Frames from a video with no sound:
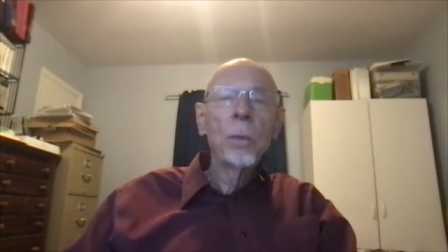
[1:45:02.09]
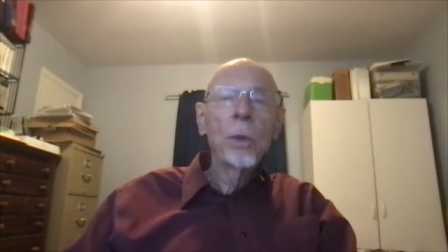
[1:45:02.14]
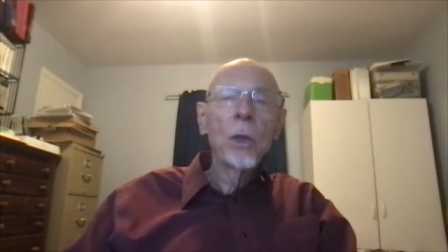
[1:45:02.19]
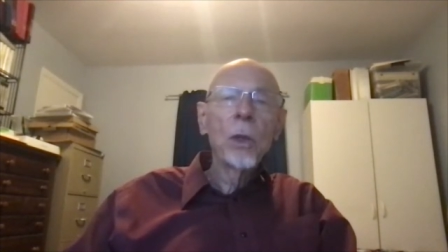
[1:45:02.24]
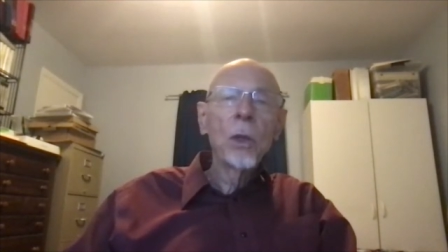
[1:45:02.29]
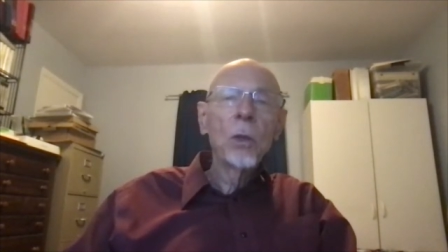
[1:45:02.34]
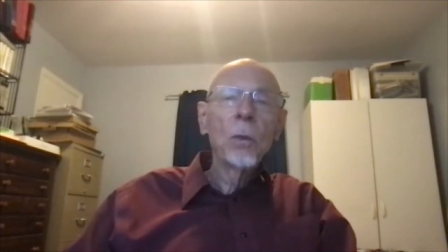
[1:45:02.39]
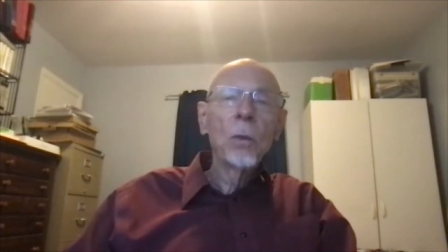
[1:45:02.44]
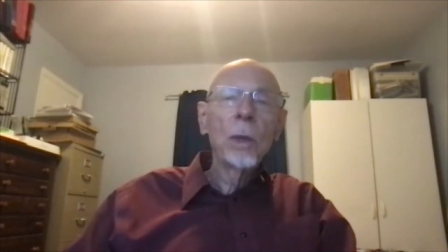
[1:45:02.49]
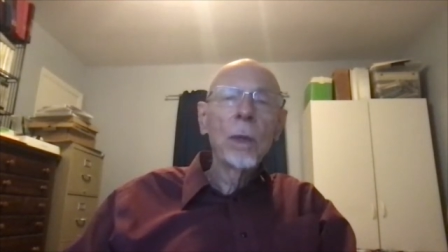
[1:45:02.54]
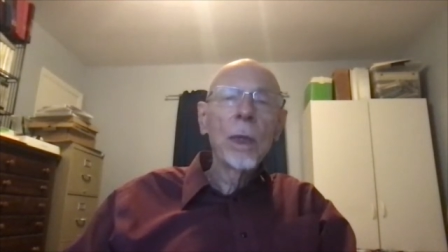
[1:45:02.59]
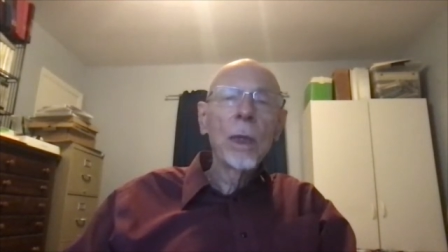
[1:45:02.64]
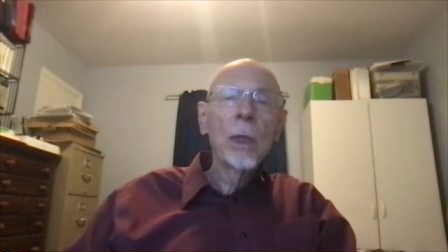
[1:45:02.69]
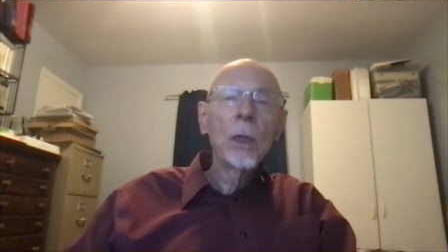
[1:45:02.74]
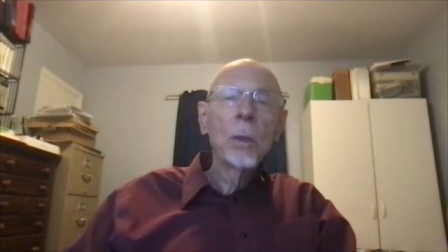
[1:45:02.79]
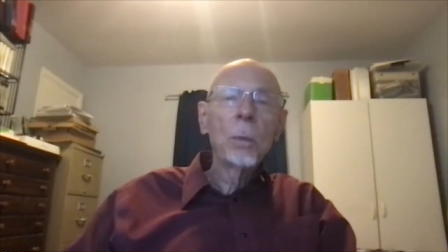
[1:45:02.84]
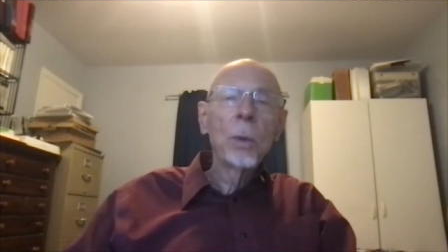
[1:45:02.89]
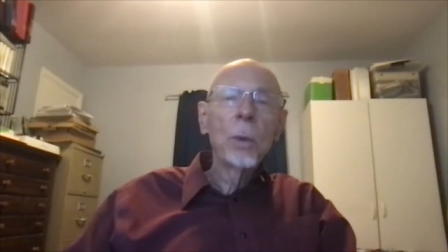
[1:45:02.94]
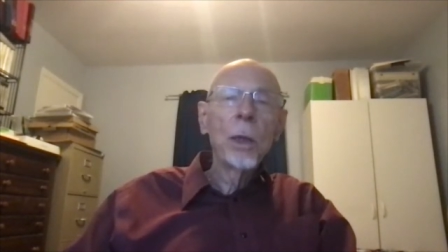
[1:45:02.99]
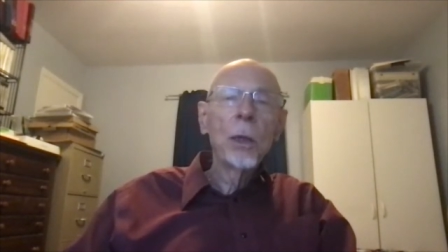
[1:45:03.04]
because one
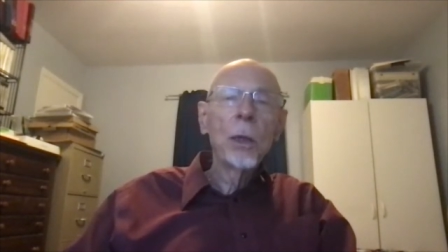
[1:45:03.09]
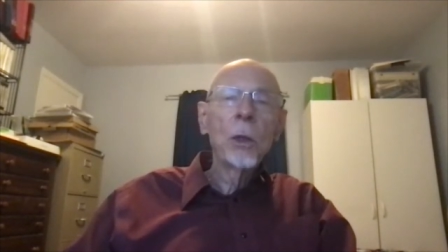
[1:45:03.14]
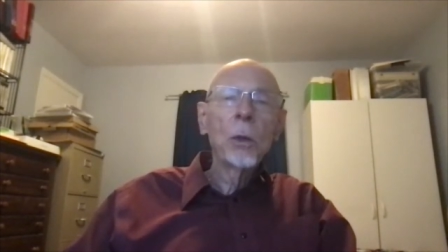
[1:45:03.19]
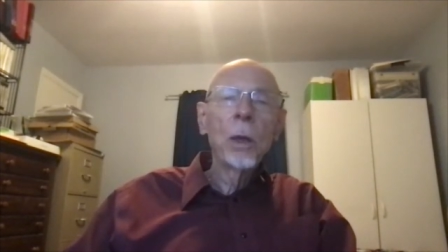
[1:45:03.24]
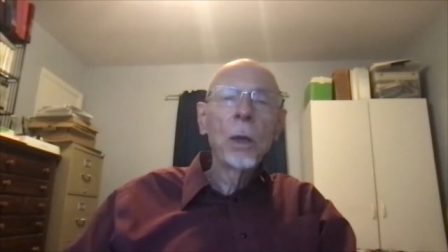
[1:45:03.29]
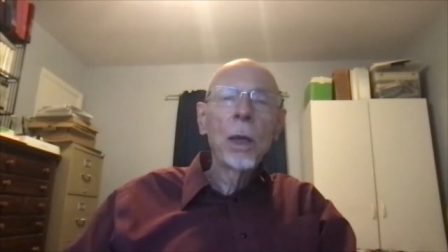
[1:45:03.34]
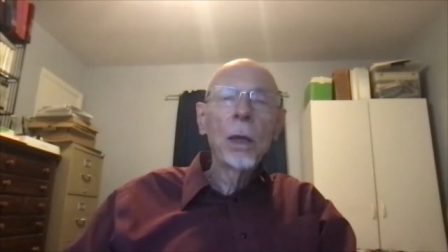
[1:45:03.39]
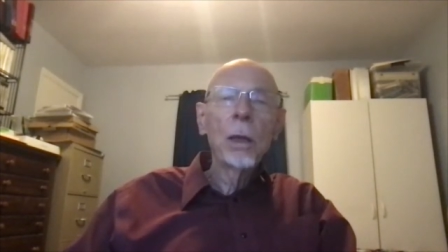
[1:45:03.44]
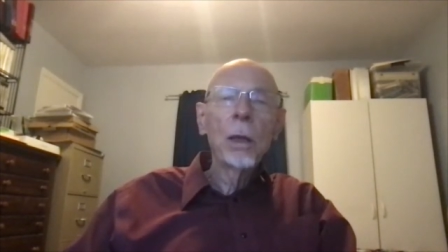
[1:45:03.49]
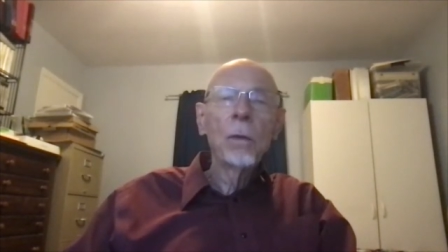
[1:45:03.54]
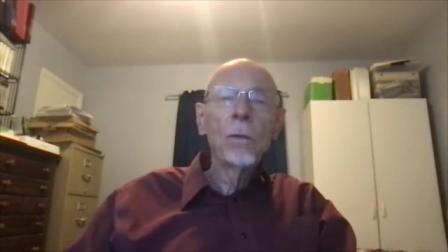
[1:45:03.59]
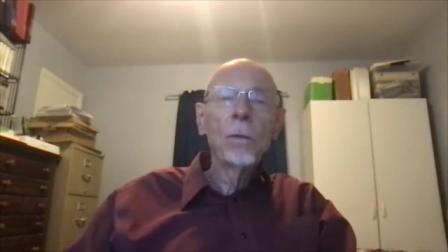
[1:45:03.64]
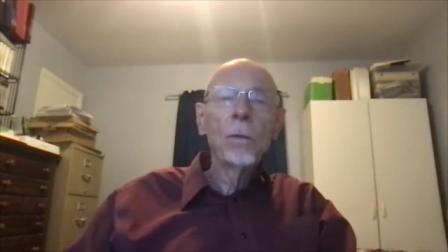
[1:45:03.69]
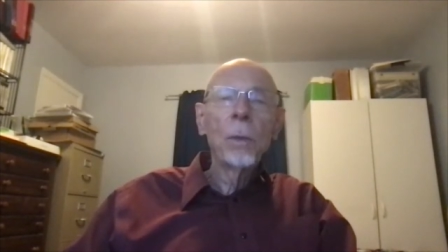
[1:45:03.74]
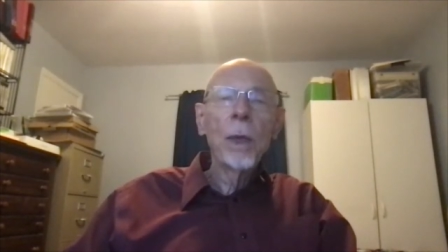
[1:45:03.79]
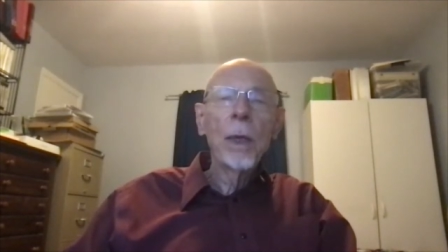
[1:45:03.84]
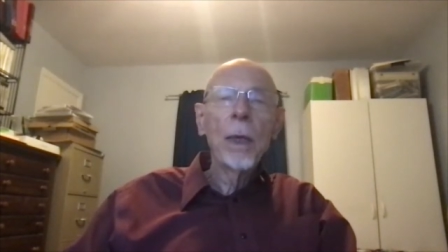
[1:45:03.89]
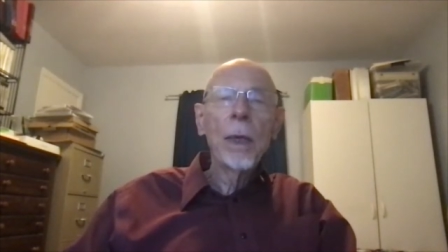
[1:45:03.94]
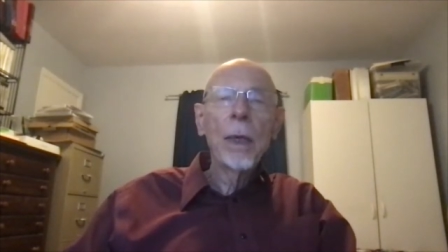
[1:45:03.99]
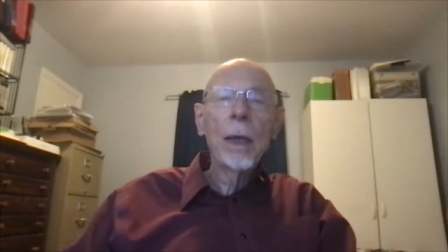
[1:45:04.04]
gets pleasure out of
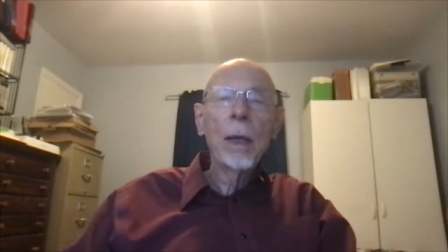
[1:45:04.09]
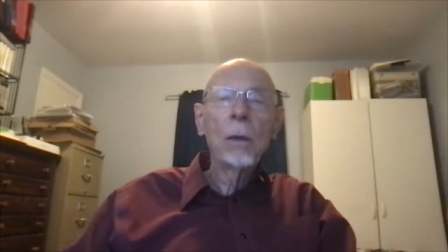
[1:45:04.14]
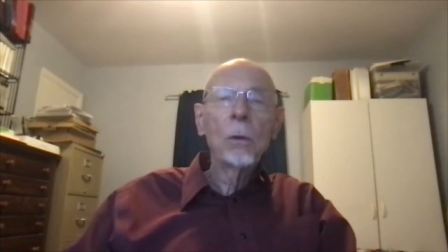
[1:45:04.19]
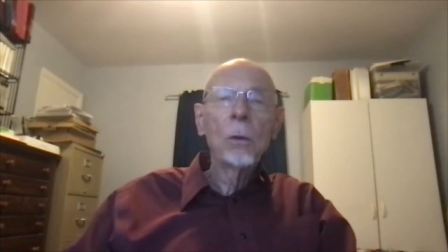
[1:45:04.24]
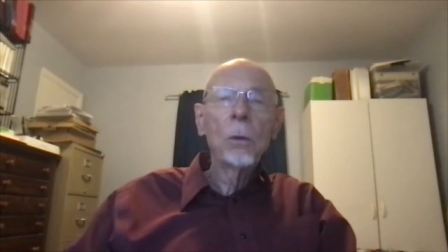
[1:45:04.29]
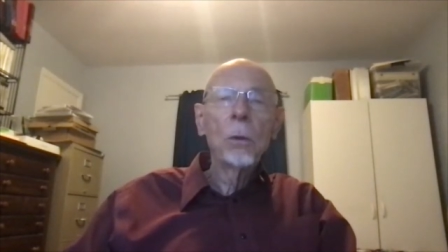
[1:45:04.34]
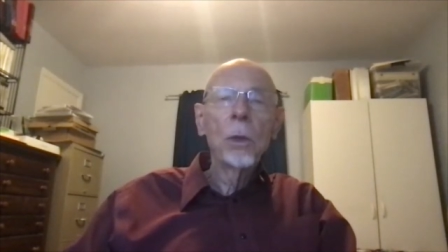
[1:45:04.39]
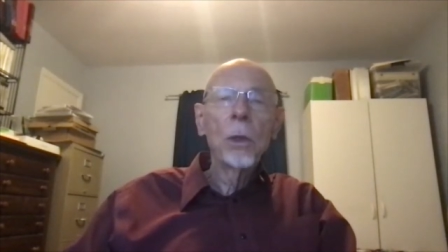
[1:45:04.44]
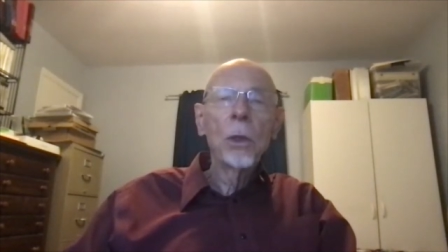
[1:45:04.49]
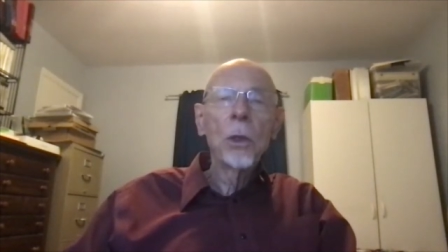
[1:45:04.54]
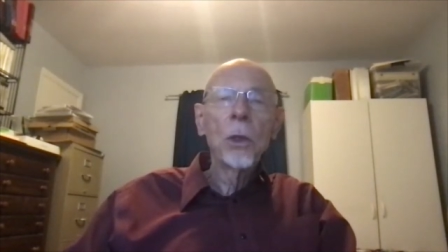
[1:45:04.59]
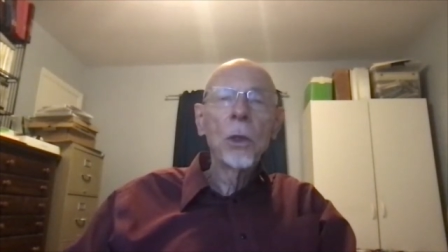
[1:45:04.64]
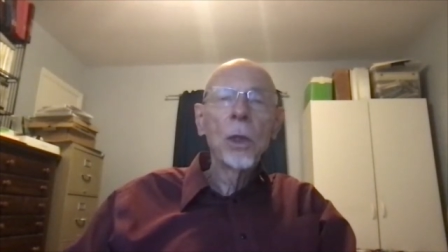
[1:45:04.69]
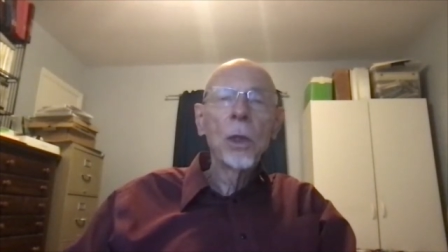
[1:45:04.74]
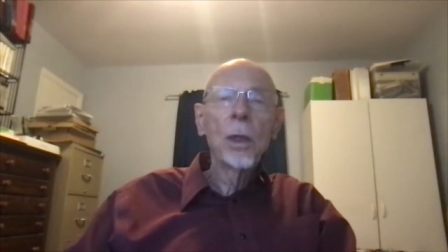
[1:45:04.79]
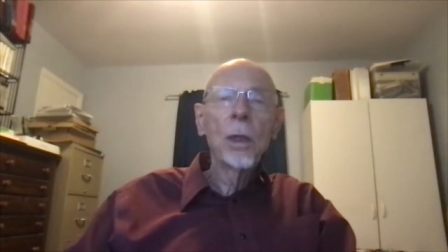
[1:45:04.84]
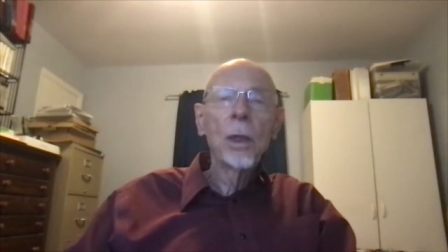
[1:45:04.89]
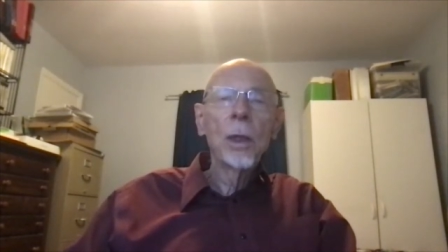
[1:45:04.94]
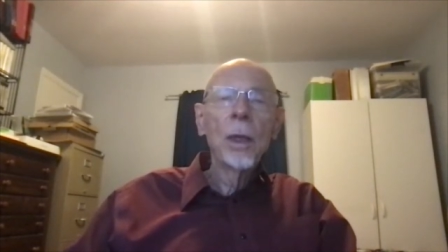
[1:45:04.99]
being altruistic